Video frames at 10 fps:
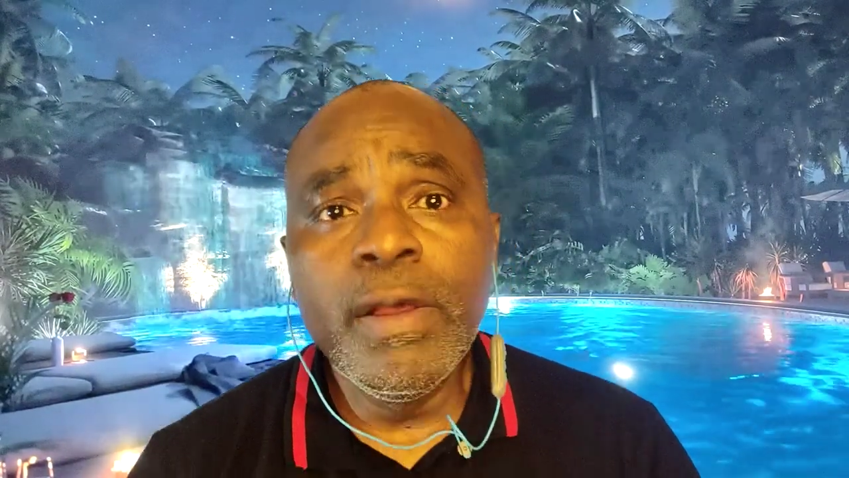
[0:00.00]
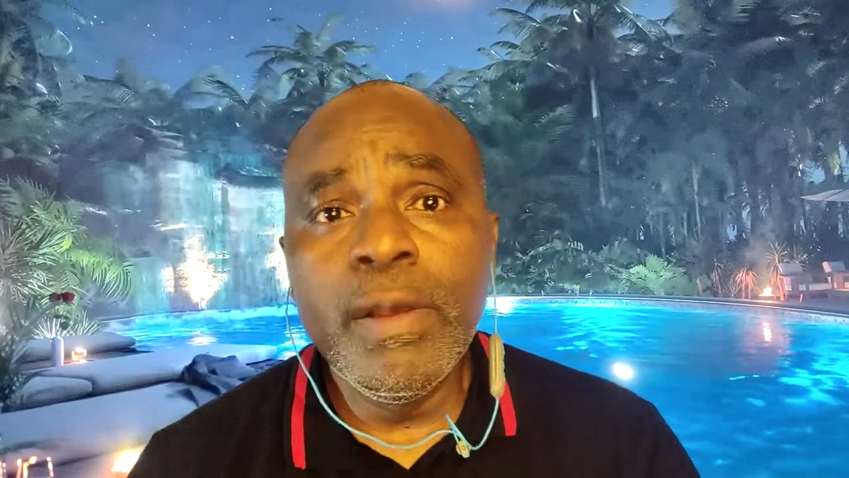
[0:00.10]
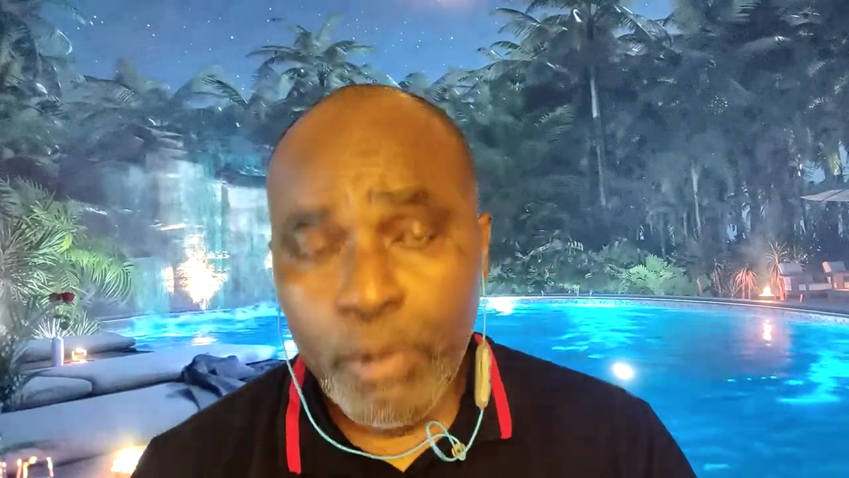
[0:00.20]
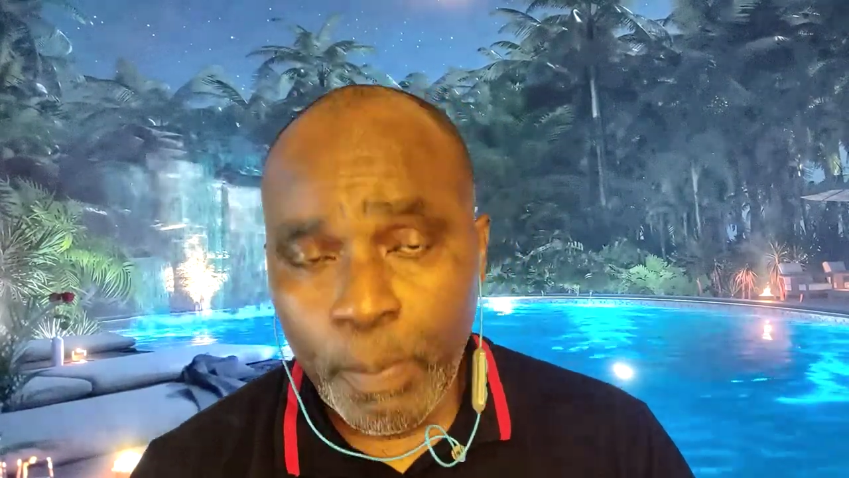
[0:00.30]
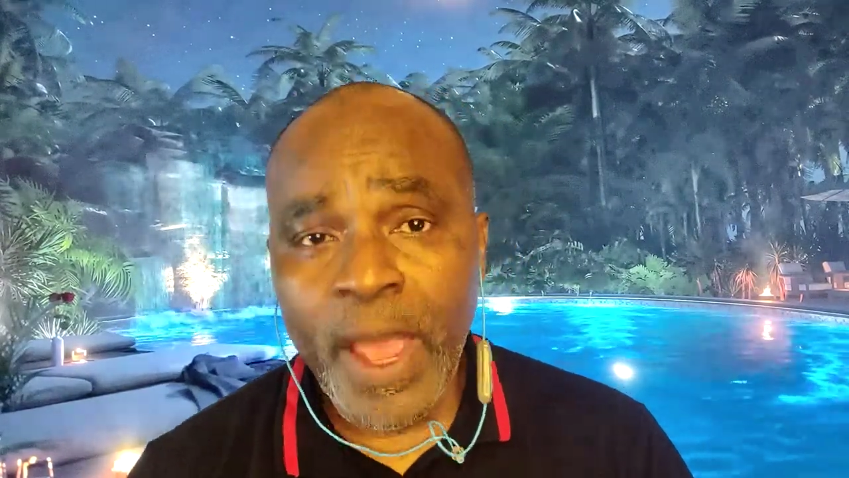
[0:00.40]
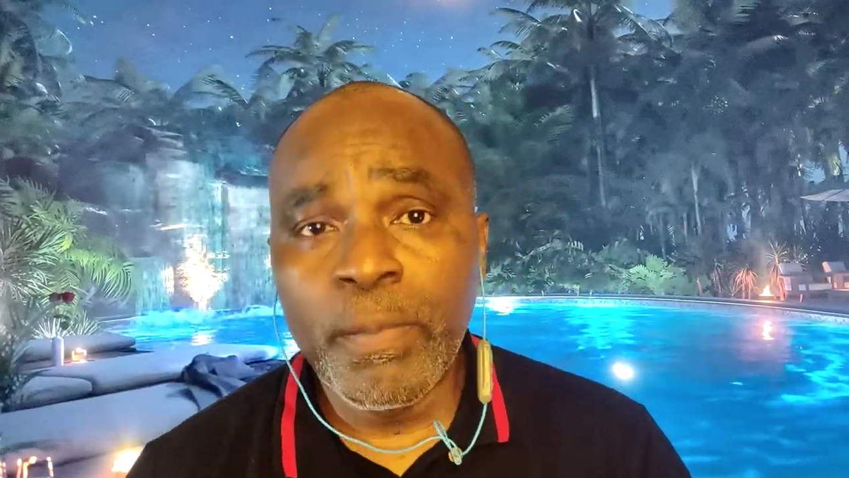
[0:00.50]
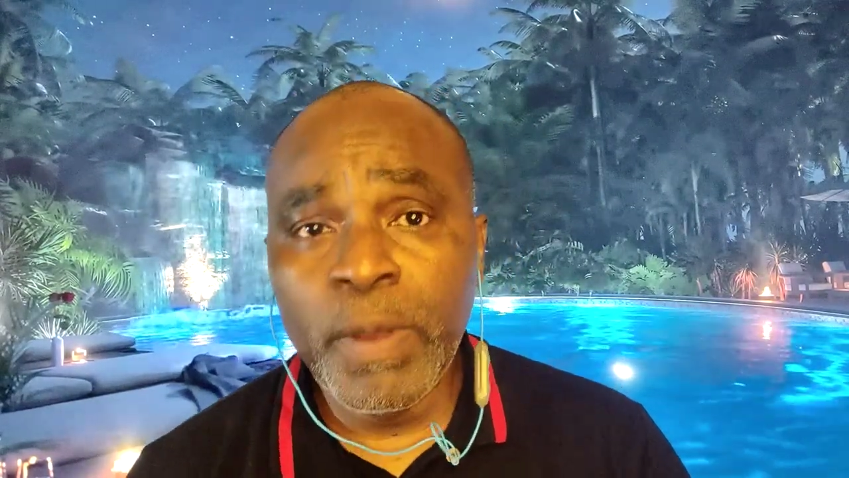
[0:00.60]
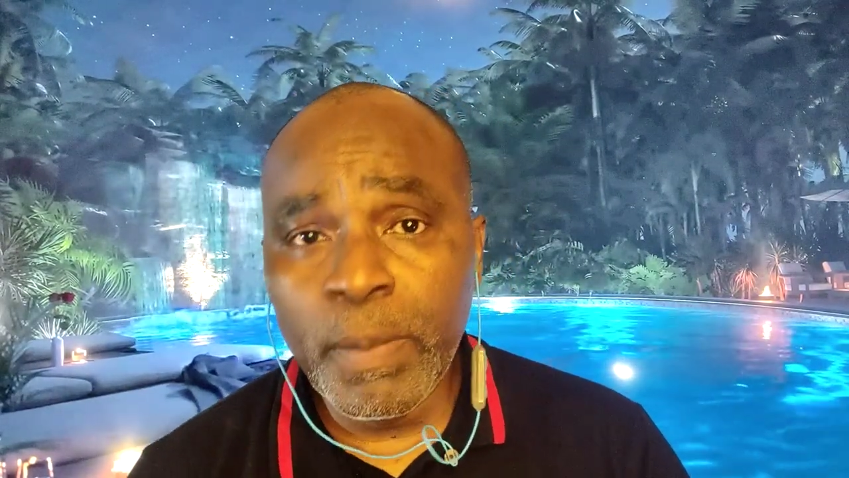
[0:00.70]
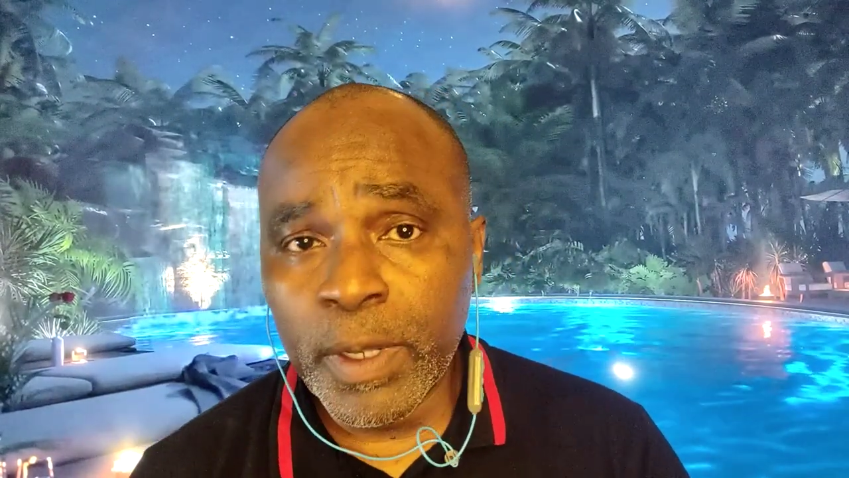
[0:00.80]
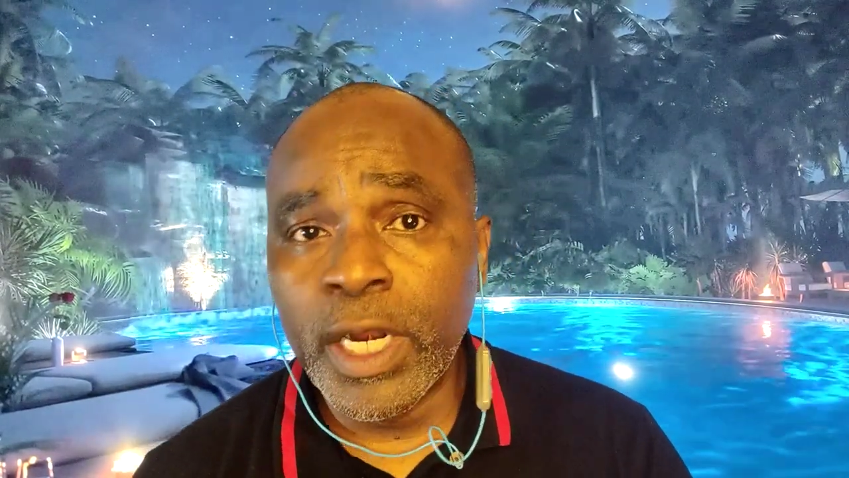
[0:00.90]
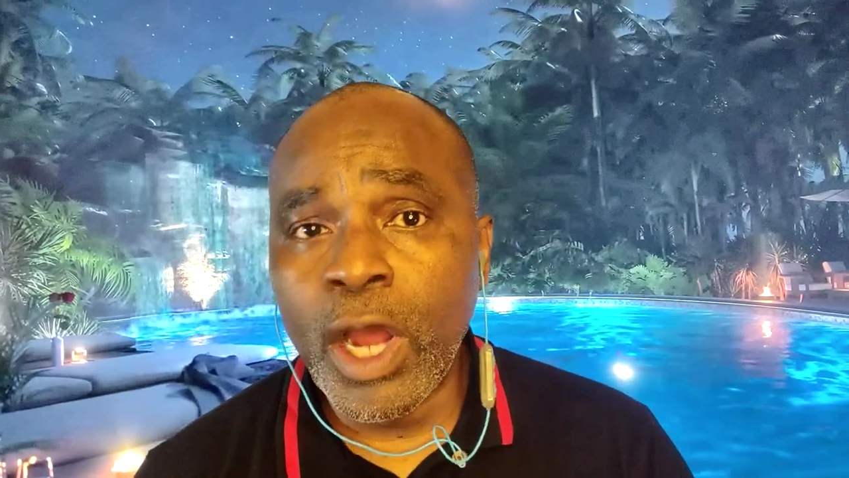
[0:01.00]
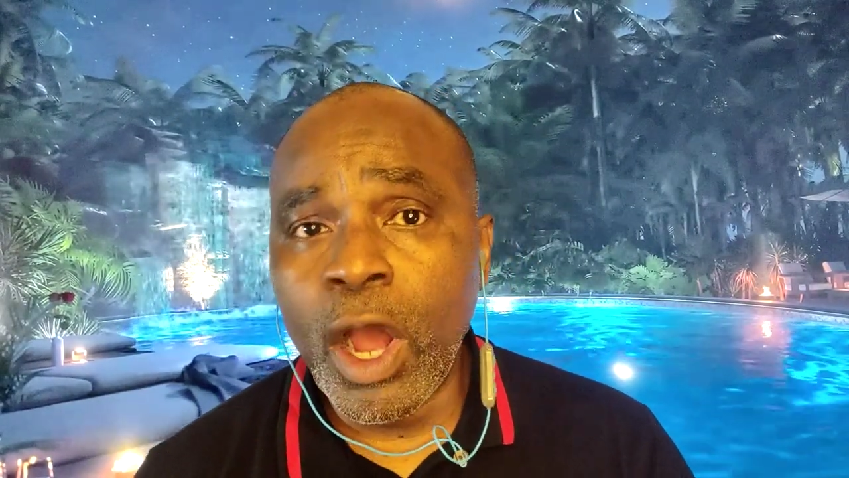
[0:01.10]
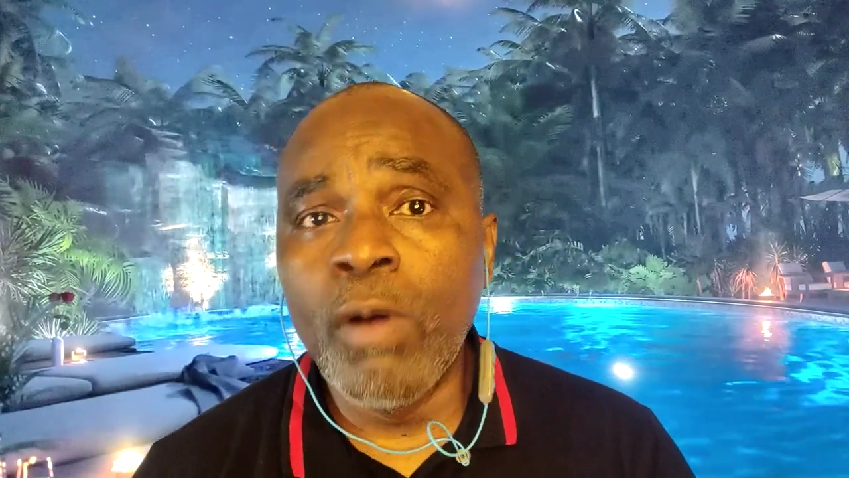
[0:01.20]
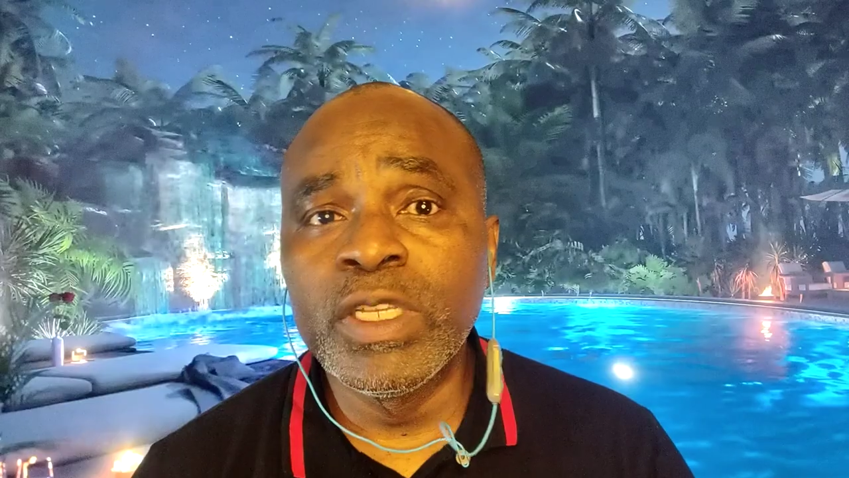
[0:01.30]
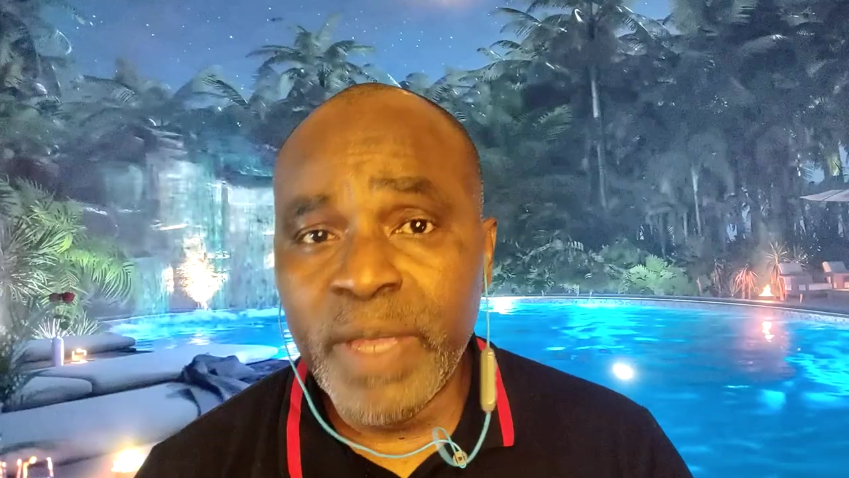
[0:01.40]
Repair people are going to
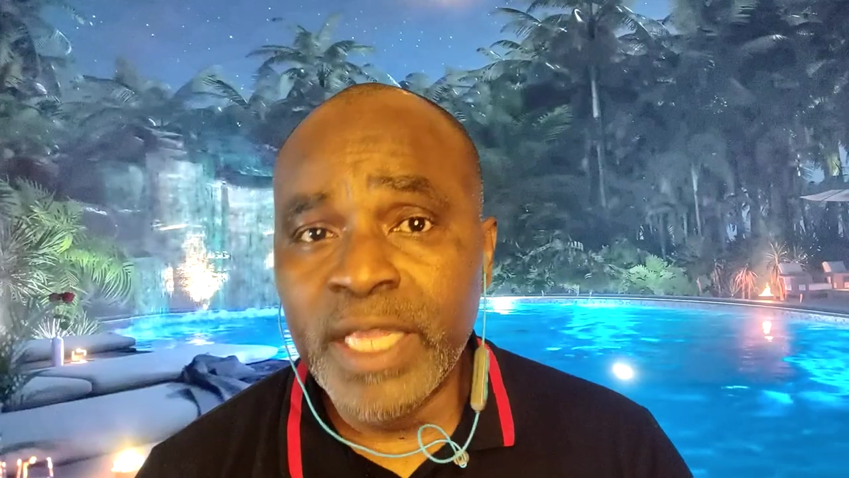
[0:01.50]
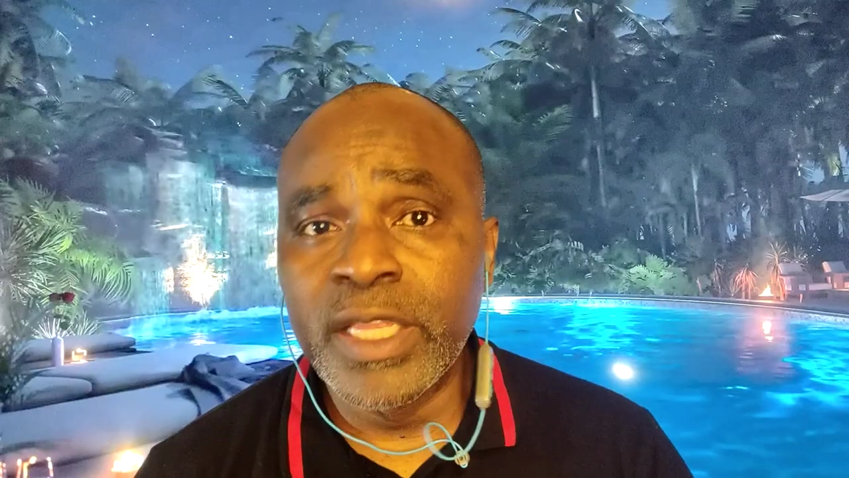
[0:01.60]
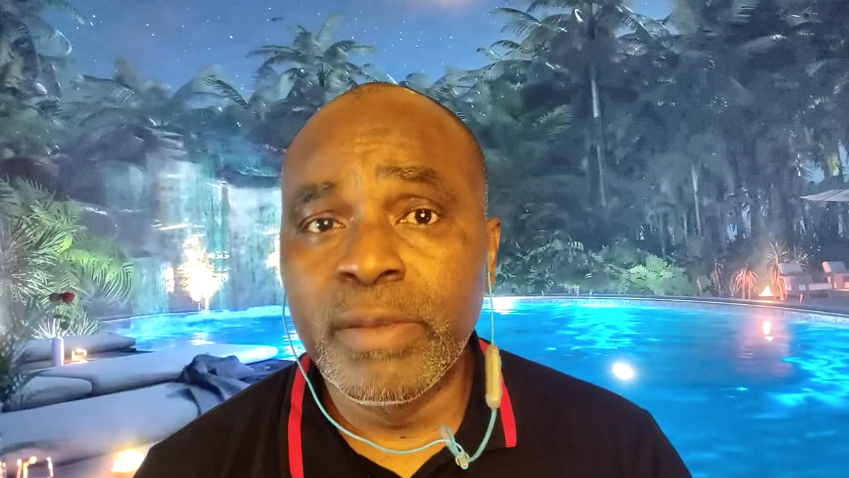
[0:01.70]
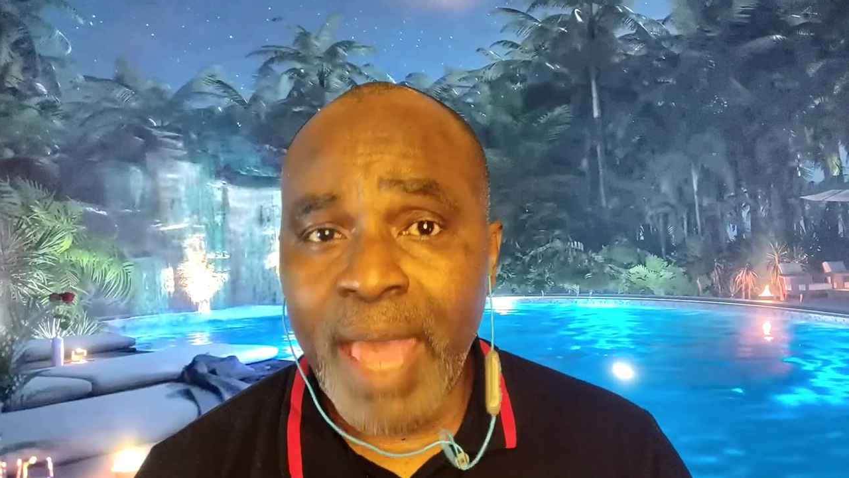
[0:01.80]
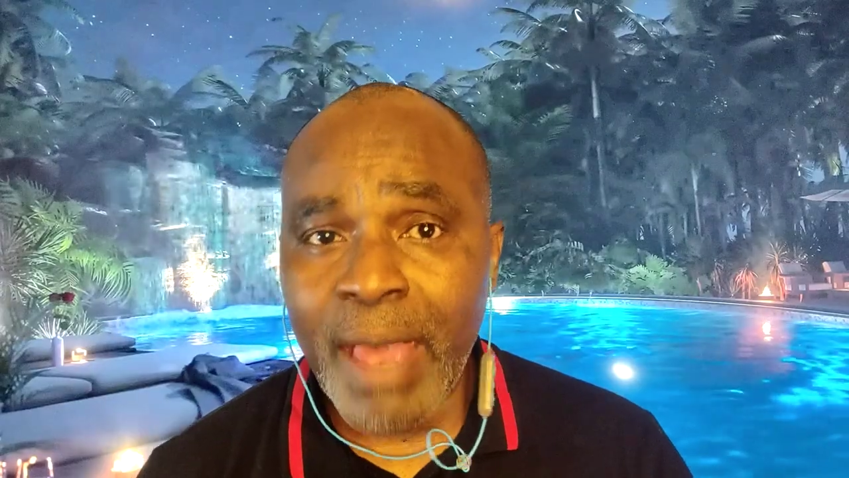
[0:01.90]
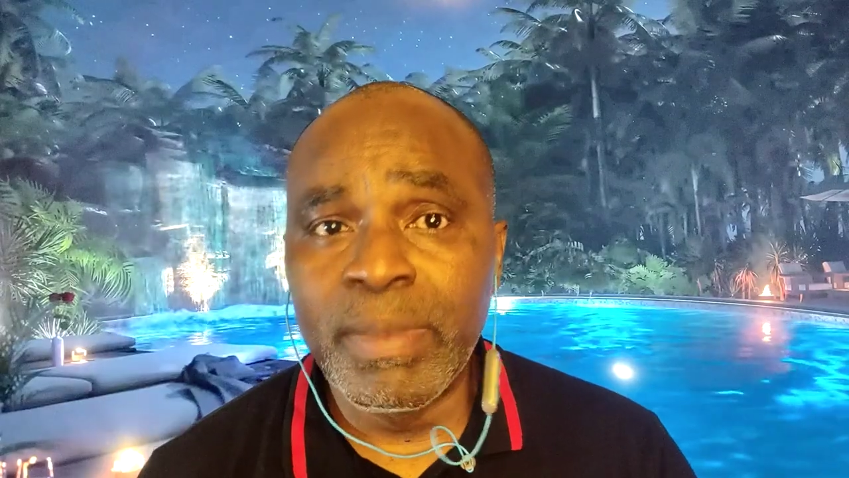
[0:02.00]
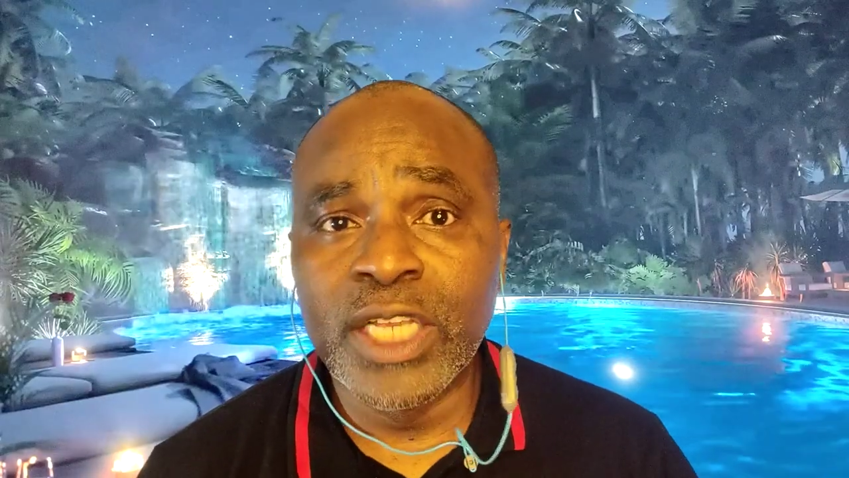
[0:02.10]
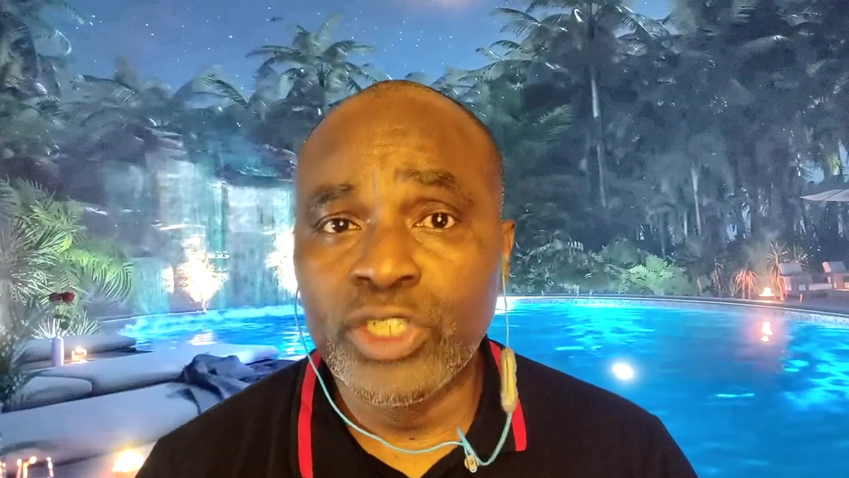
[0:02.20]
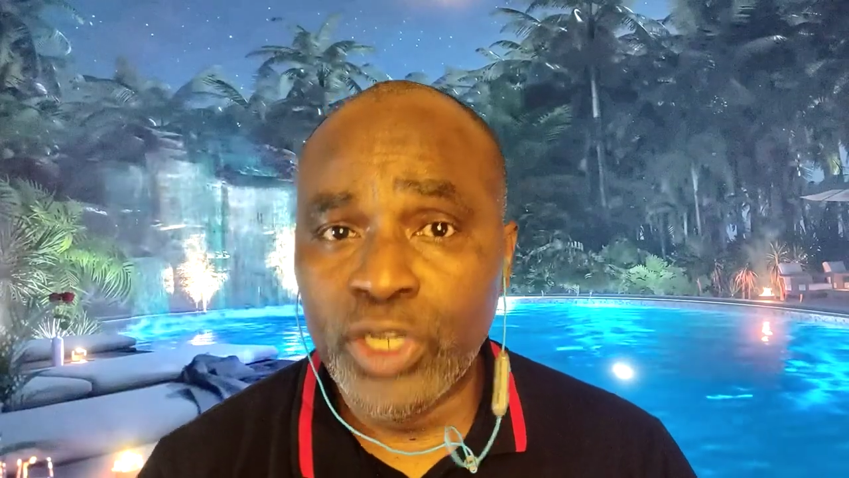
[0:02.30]
always be in demand because you're going